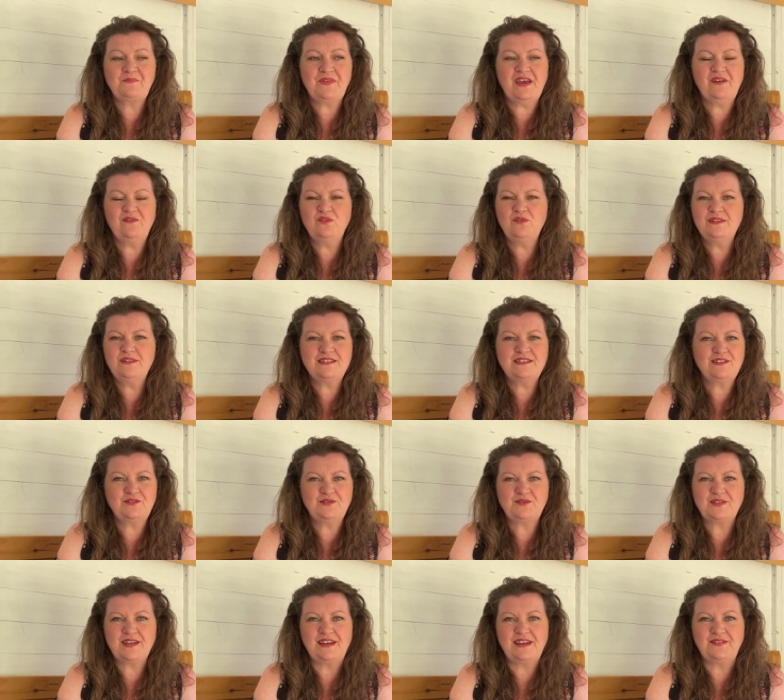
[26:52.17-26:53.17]
I've always loved
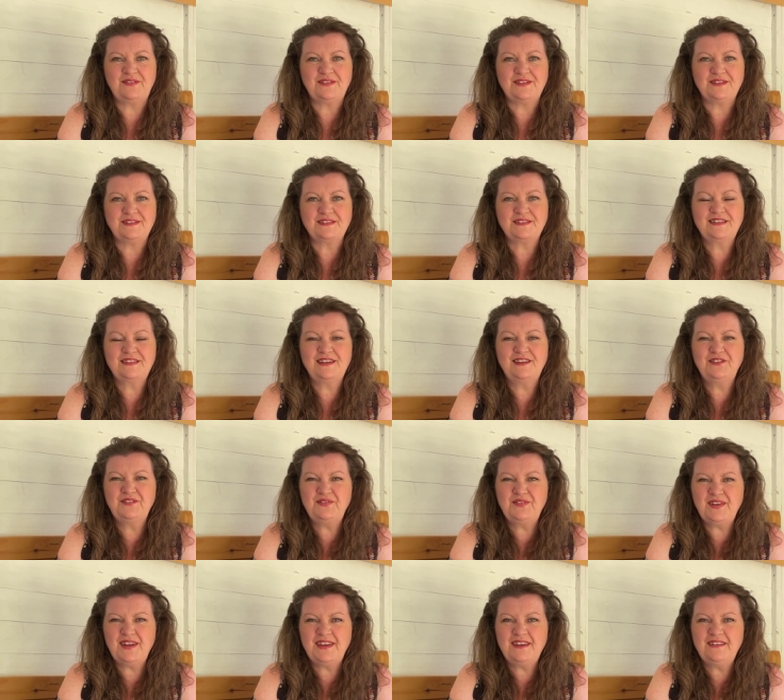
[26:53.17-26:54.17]
elephants. They're
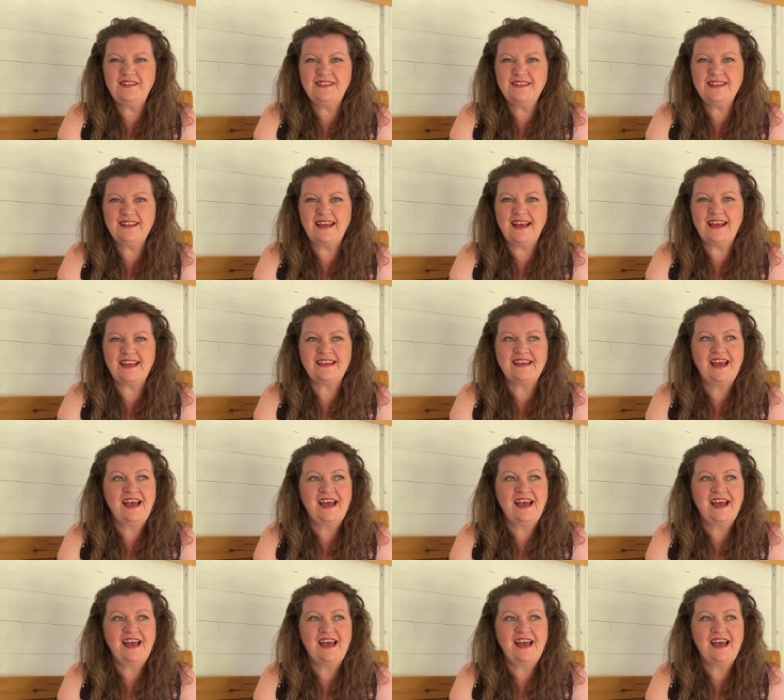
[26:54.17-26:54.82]
lovely, aren't they?